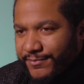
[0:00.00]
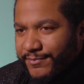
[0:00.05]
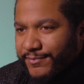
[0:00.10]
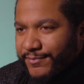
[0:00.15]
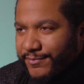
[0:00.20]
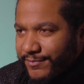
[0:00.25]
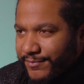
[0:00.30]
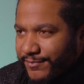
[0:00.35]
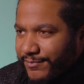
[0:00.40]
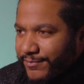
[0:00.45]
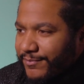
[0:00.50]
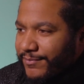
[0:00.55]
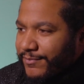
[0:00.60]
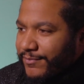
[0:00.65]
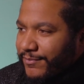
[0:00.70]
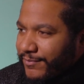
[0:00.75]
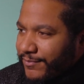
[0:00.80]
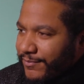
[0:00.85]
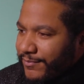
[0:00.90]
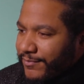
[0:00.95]

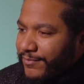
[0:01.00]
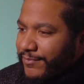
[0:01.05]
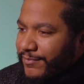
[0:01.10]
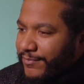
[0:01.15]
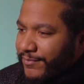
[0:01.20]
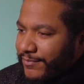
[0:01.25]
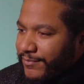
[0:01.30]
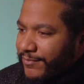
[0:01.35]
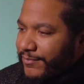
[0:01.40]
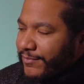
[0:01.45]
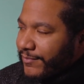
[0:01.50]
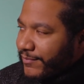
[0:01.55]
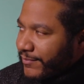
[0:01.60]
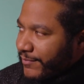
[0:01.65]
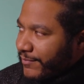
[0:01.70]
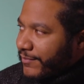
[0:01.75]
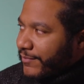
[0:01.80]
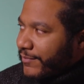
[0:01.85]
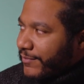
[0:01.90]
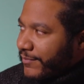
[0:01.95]

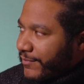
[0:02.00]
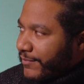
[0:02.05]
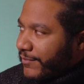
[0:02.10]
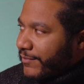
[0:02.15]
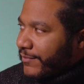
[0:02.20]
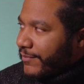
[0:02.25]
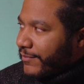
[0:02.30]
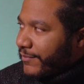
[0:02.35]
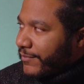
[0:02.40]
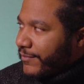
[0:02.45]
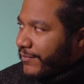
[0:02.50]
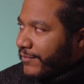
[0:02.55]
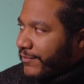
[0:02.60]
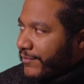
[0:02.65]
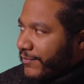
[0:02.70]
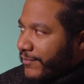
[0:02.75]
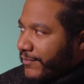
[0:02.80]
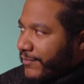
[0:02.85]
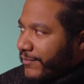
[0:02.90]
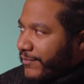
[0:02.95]

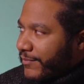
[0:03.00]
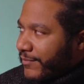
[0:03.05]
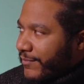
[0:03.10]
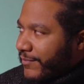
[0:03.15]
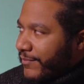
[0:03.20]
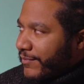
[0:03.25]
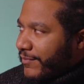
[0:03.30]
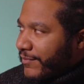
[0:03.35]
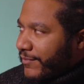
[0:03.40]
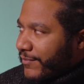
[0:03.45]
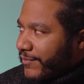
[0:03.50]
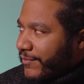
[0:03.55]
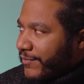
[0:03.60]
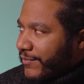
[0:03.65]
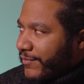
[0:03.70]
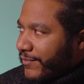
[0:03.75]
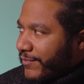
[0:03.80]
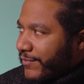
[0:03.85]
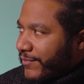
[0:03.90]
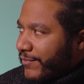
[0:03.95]

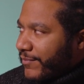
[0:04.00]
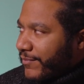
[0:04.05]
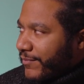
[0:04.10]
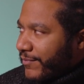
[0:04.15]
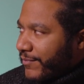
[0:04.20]
[no speech]